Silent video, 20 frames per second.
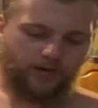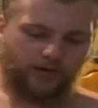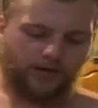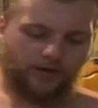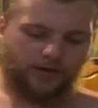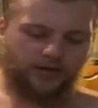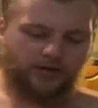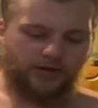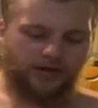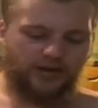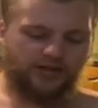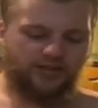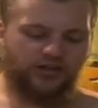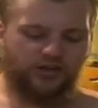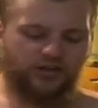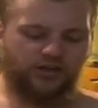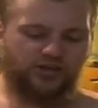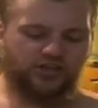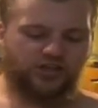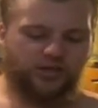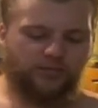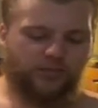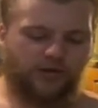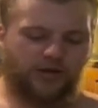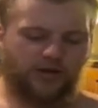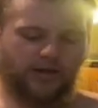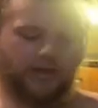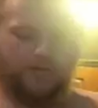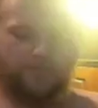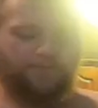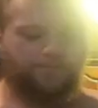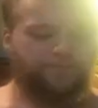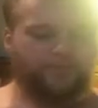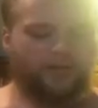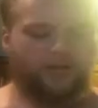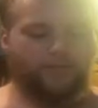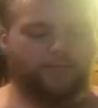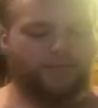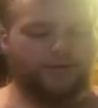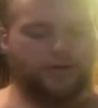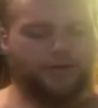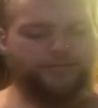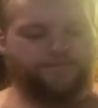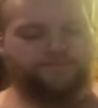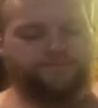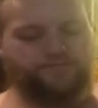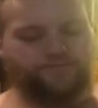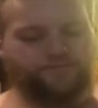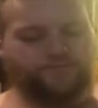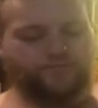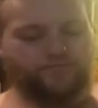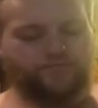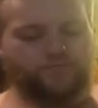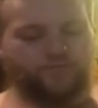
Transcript: And I think I said this in the beginning, but